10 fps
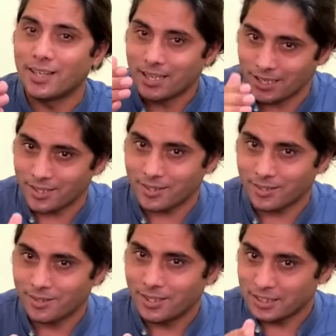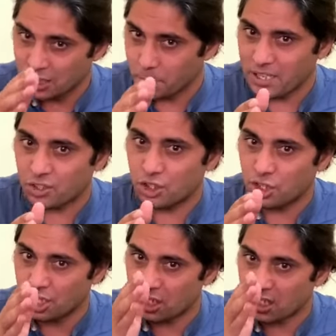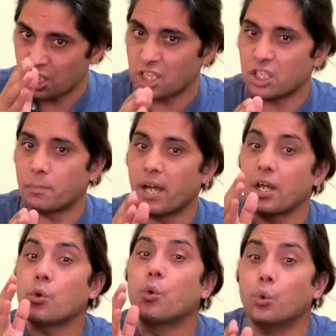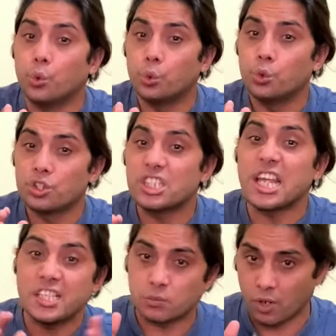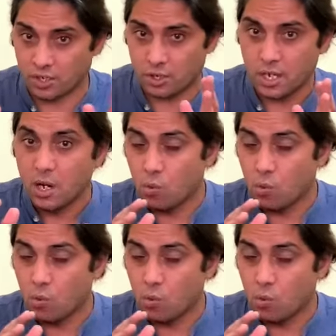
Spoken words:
Here, this message is created by who says what.